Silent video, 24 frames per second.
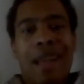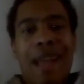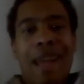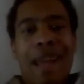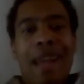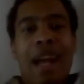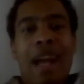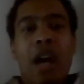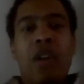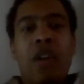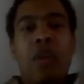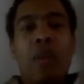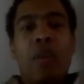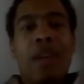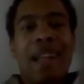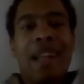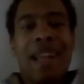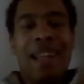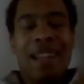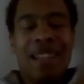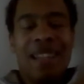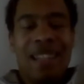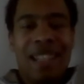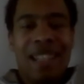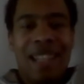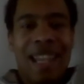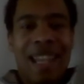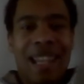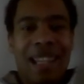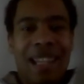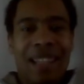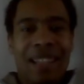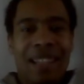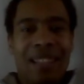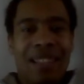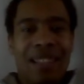And now they were in
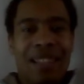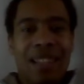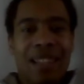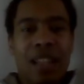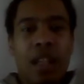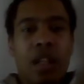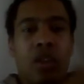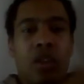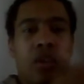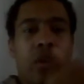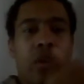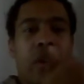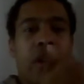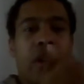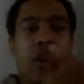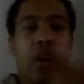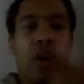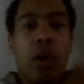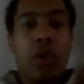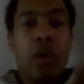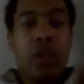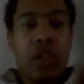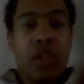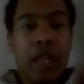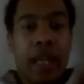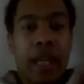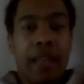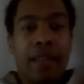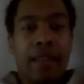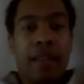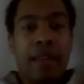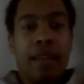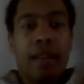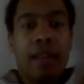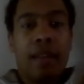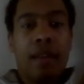state to
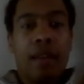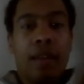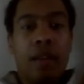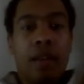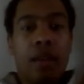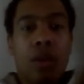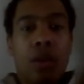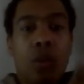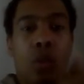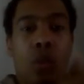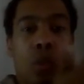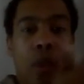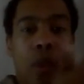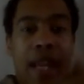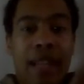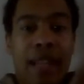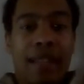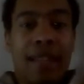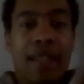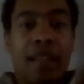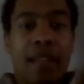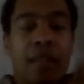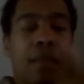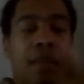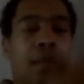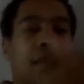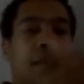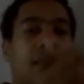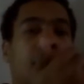negotiate with